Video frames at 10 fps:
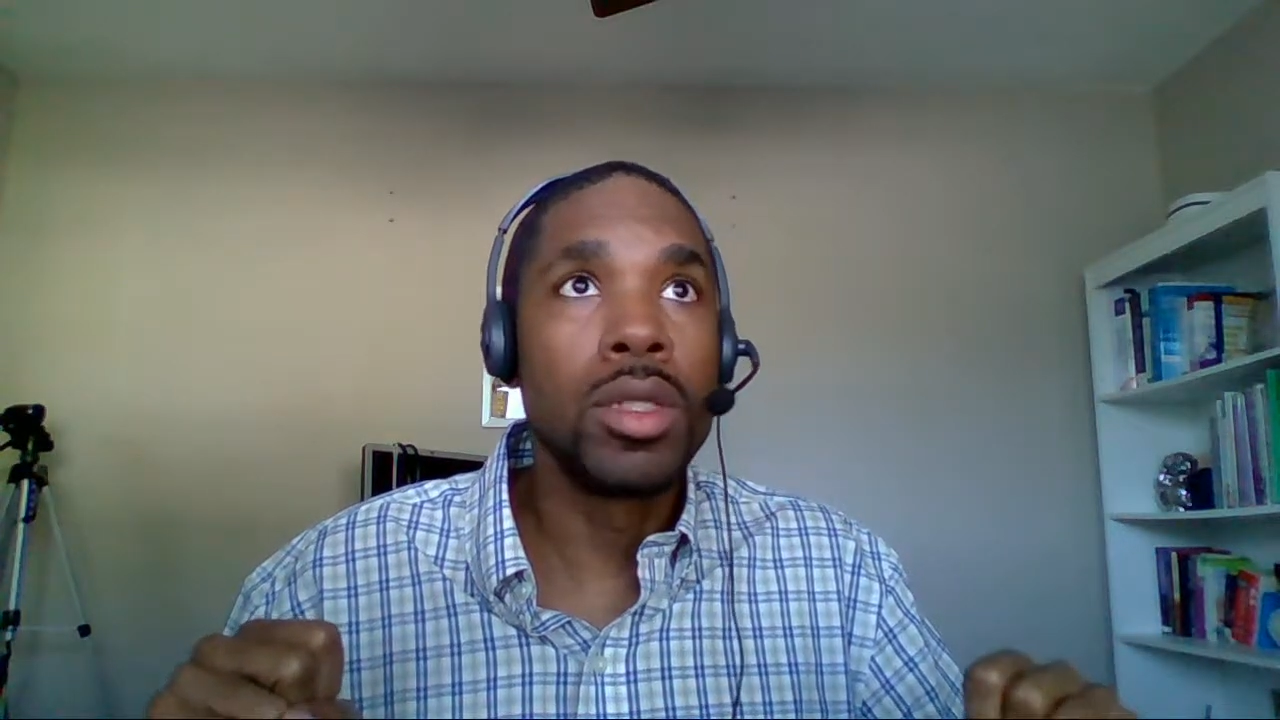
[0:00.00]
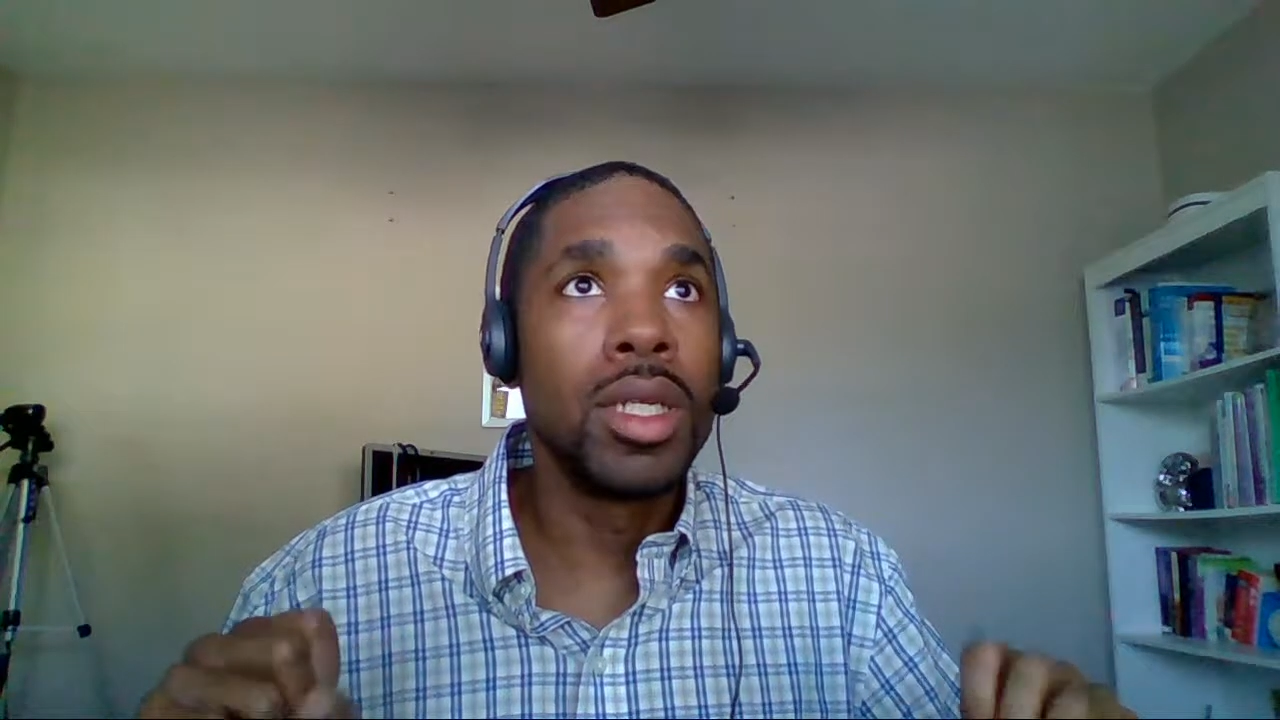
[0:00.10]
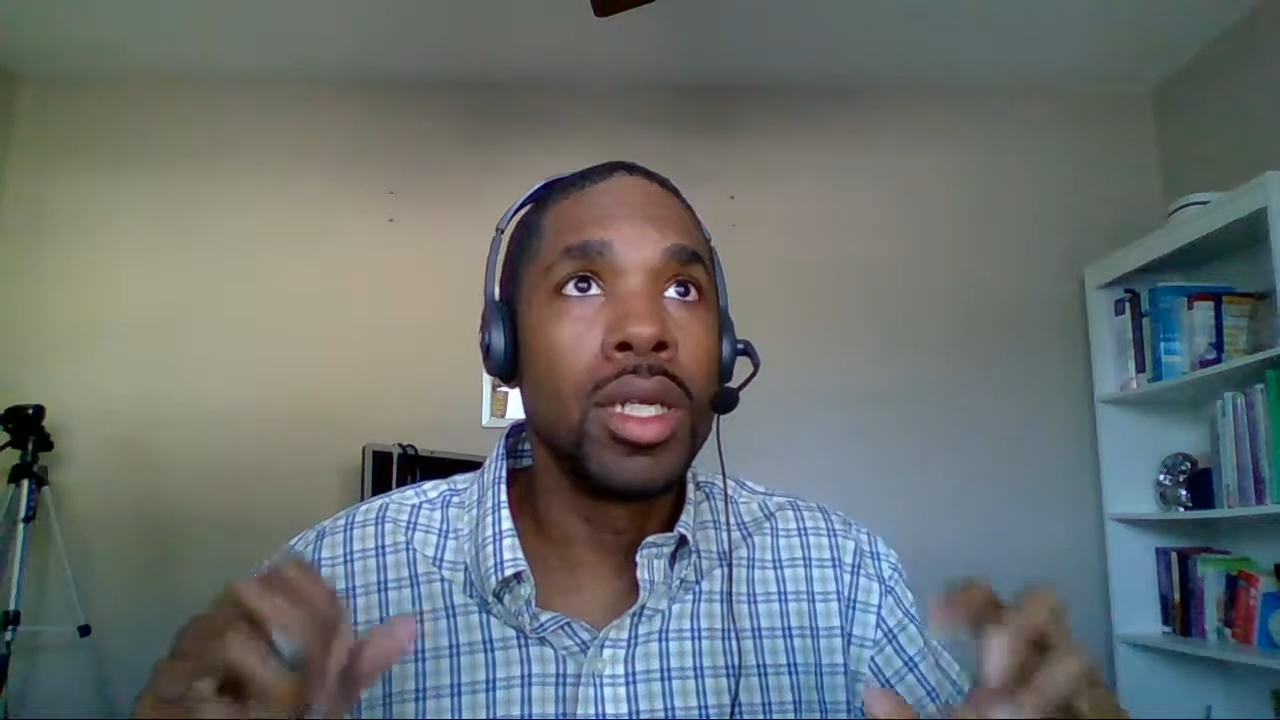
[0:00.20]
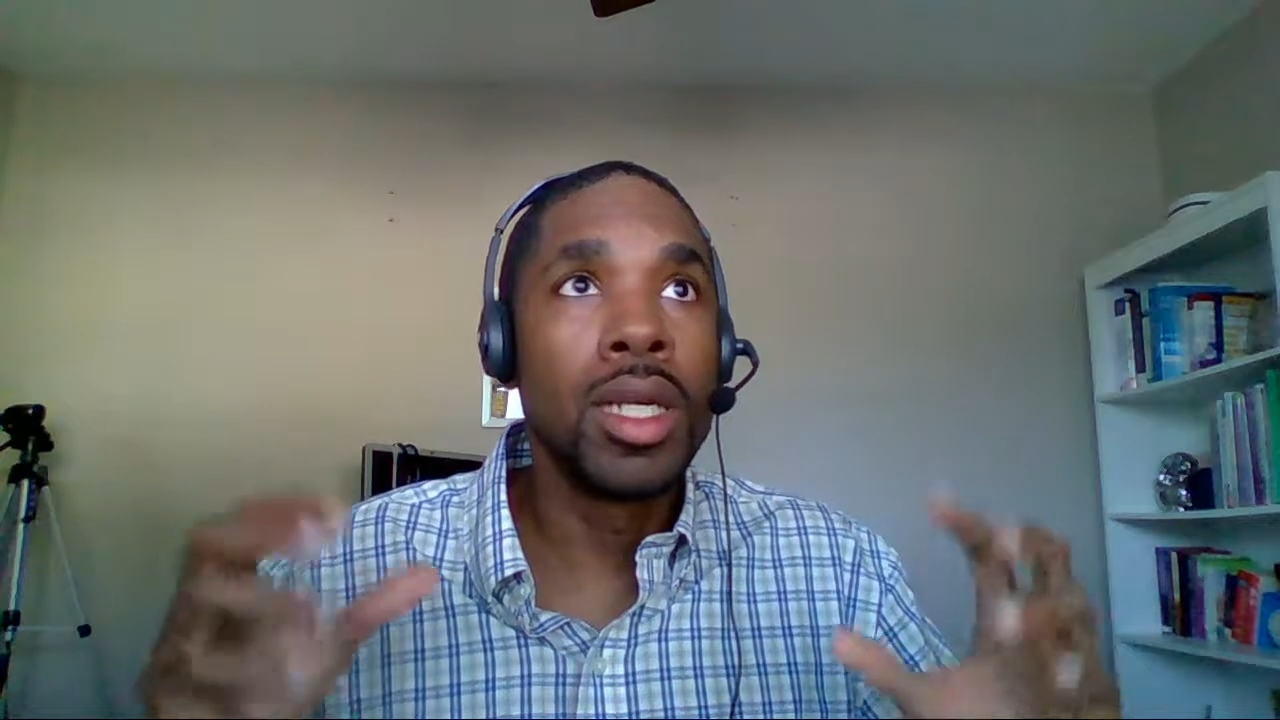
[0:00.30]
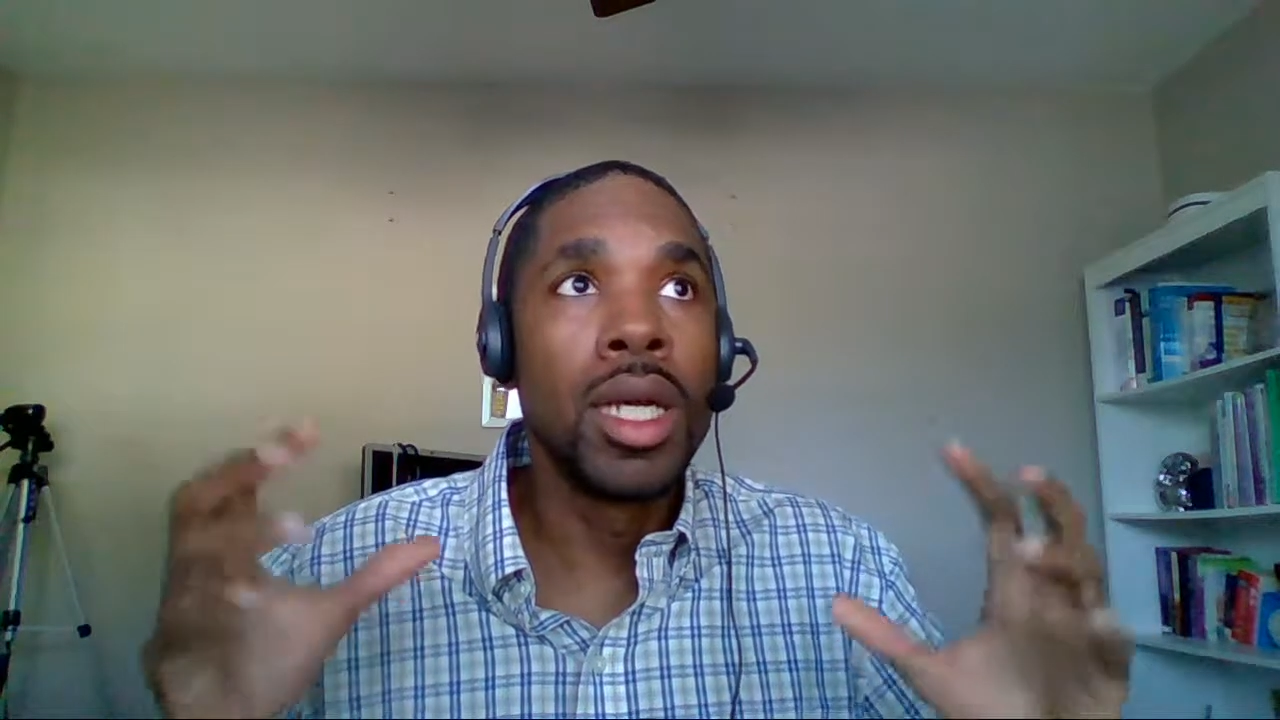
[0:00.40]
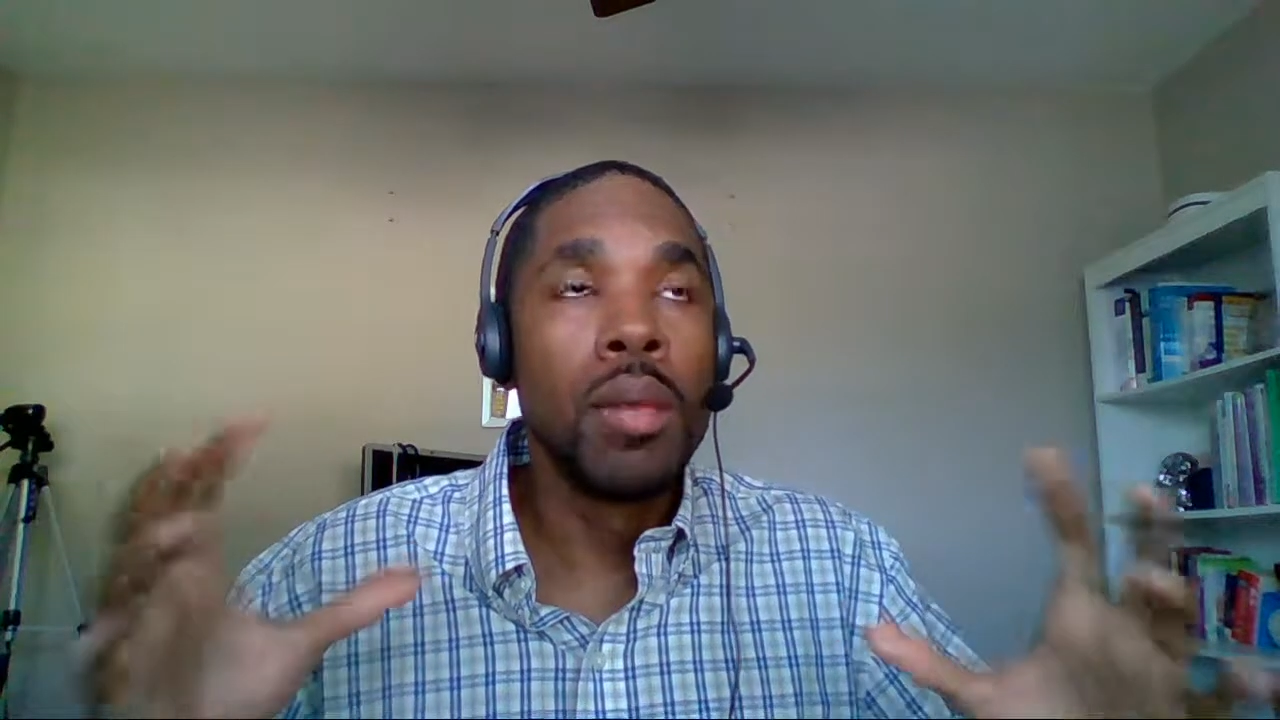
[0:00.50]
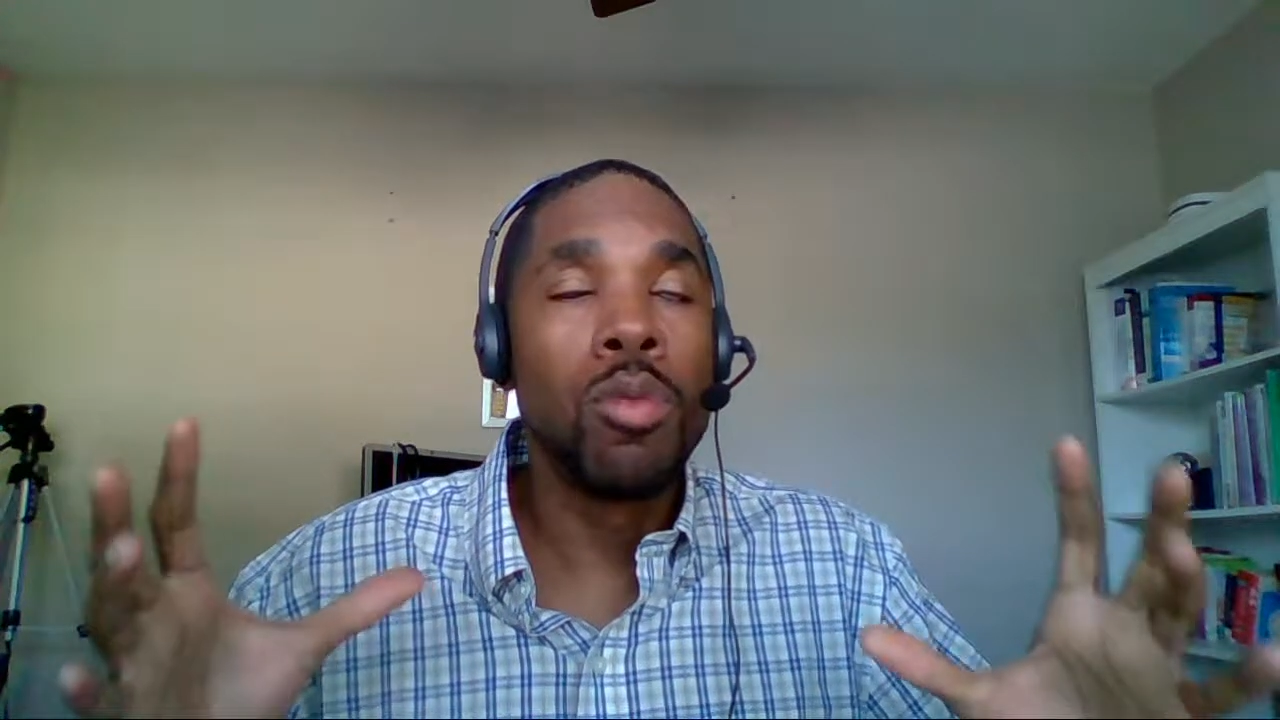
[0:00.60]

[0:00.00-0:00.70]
the